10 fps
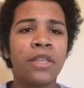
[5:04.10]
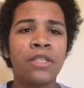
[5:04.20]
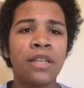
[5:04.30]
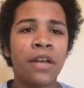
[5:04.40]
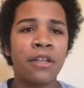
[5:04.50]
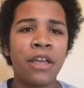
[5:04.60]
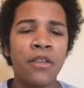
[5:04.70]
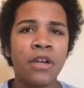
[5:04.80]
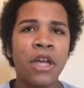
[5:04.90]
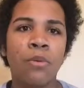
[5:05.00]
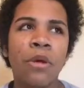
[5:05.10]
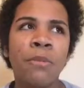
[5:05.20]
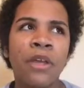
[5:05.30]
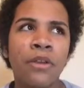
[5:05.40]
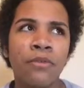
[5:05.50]
this and that or the other. One of
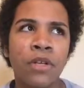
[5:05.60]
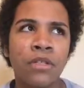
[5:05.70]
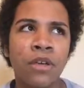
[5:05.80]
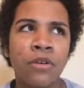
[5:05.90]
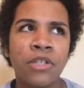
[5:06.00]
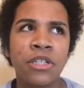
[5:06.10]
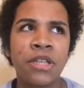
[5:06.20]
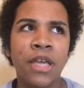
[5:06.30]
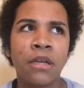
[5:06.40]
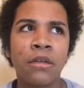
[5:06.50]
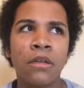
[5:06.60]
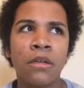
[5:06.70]
my other friends goes, she's like,